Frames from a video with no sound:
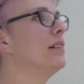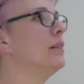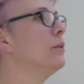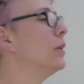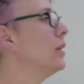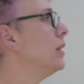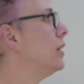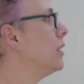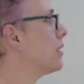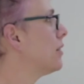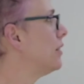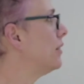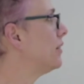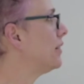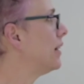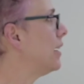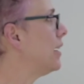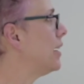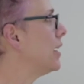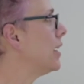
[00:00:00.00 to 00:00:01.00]
at work that
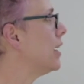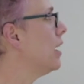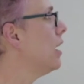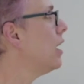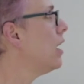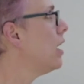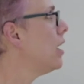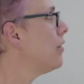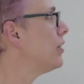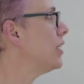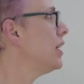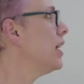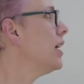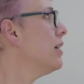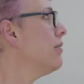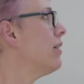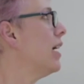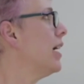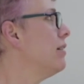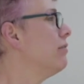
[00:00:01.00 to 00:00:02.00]
say, the
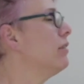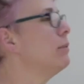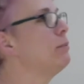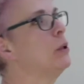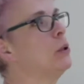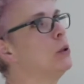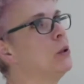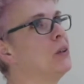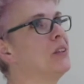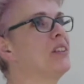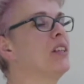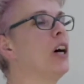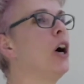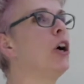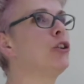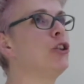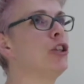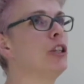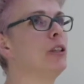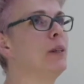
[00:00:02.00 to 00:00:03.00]
year 8 reports are
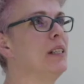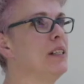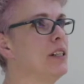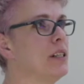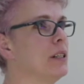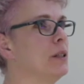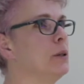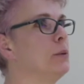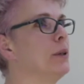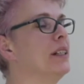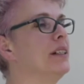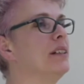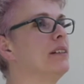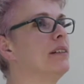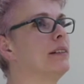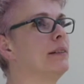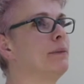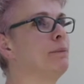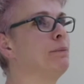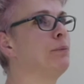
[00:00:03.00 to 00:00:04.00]
due in 2
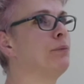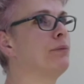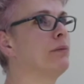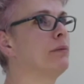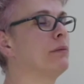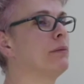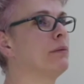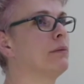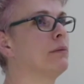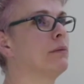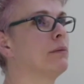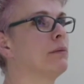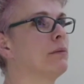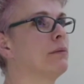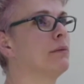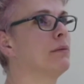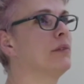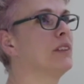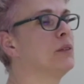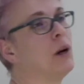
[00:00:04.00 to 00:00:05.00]
weeks.
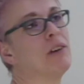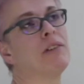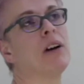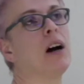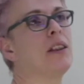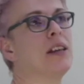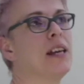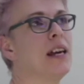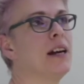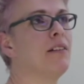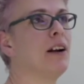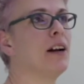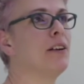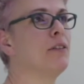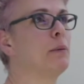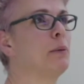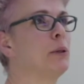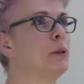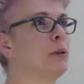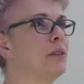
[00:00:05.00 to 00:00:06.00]
So I write the year 8
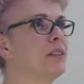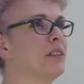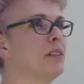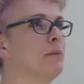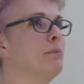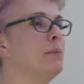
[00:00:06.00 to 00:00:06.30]
reports.